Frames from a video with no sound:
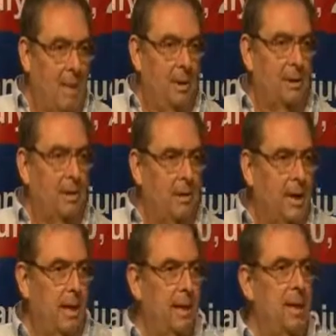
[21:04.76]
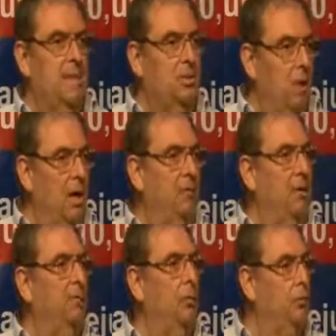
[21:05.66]
happened then is
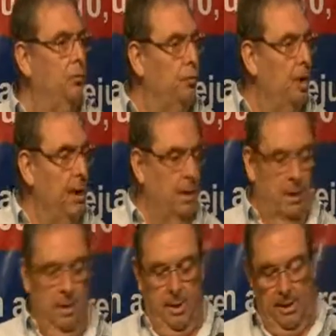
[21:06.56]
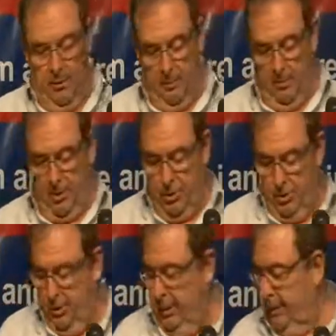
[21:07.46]
relevant for today. Thank you very
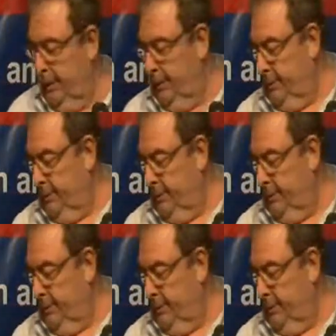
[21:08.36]
much.